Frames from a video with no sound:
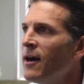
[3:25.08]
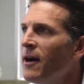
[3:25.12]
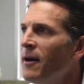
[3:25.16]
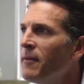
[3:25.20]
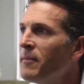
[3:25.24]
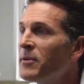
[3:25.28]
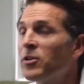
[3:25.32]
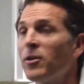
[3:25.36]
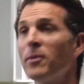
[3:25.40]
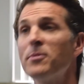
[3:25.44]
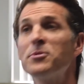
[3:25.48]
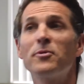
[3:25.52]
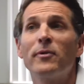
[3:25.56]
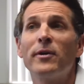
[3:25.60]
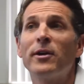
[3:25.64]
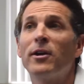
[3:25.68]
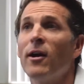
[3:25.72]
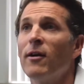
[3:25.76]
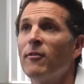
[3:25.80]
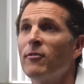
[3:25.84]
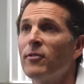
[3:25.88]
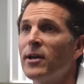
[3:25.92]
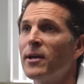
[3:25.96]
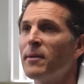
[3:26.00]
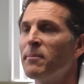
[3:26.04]
In terms of
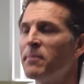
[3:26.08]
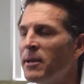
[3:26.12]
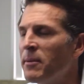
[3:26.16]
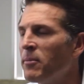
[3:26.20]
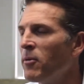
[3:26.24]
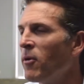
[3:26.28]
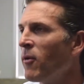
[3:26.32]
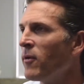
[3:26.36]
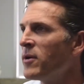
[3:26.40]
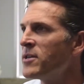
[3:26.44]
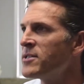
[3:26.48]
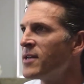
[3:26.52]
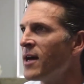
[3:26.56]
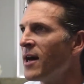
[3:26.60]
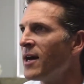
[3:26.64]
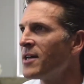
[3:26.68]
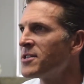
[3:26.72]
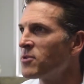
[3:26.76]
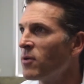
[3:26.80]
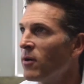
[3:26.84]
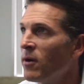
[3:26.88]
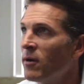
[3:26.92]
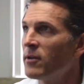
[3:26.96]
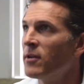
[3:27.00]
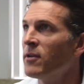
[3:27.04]
recovery, people always
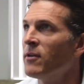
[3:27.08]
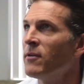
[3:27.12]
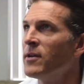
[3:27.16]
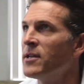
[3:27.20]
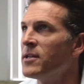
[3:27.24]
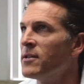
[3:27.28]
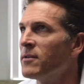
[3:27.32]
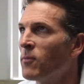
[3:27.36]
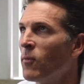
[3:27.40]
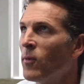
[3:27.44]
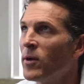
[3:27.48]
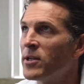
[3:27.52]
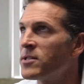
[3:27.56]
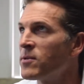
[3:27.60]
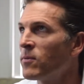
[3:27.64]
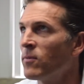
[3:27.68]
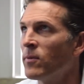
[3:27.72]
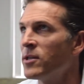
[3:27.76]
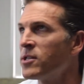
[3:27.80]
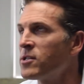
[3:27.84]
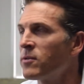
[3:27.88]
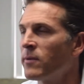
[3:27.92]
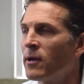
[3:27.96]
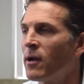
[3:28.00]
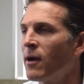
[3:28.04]
ask, well, what's
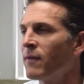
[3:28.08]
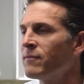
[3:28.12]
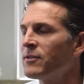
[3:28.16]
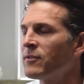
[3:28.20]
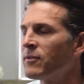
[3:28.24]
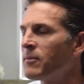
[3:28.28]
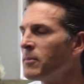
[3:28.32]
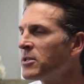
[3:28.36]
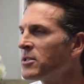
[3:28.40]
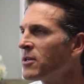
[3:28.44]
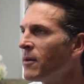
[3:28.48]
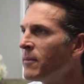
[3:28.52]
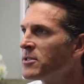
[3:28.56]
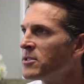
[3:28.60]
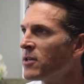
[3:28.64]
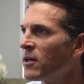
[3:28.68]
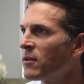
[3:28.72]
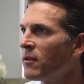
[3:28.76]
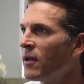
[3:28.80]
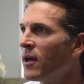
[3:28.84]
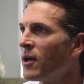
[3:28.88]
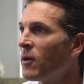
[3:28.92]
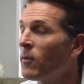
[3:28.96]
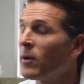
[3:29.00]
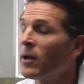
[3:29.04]
the recovery from a tummy
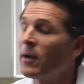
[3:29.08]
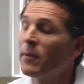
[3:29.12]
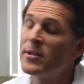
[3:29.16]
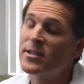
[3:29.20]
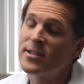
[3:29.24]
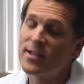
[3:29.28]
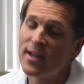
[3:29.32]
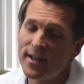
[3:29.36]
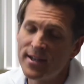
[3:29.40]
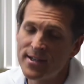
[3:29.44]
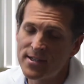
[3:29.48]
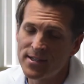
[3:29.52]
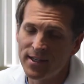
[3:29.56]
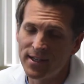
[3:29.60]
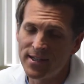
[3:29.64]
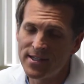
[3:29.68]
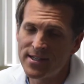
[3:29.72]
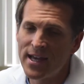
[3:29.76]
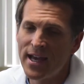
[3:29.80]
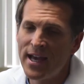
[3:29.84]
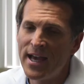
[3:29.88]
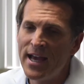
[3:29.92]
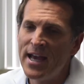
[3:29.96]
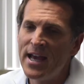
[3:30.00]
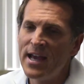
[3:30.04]
tuck like? What I would say is this.